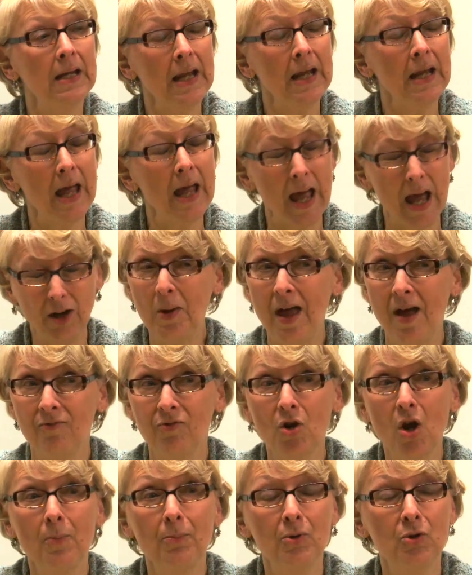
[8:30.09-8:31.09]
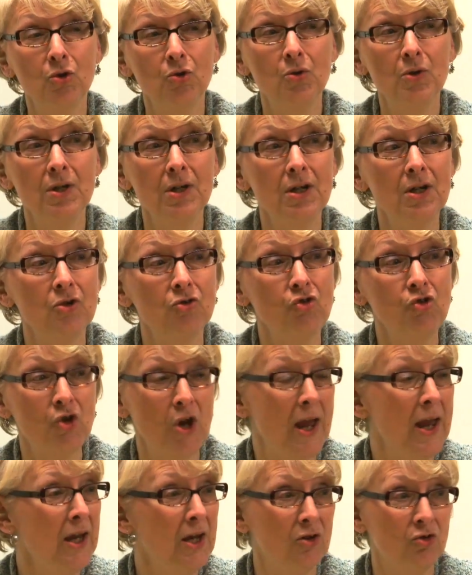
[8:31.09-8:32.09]
and actually have an opportunity
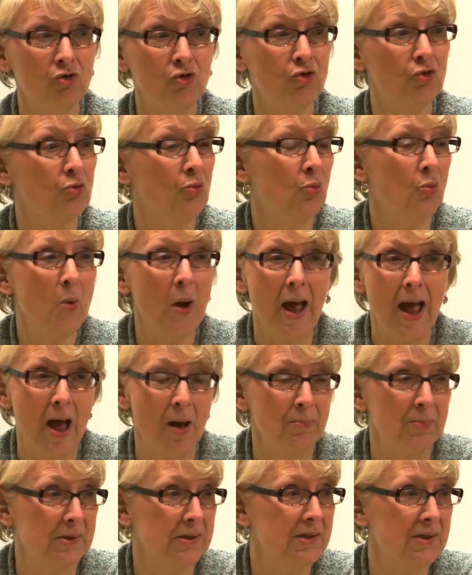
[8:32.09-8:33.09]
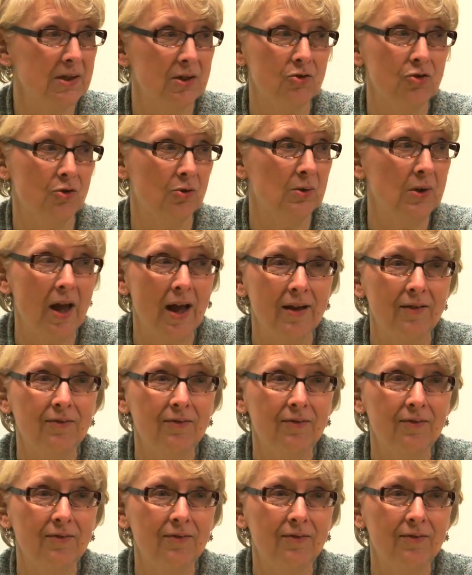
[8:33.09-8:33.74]
to change what happens in your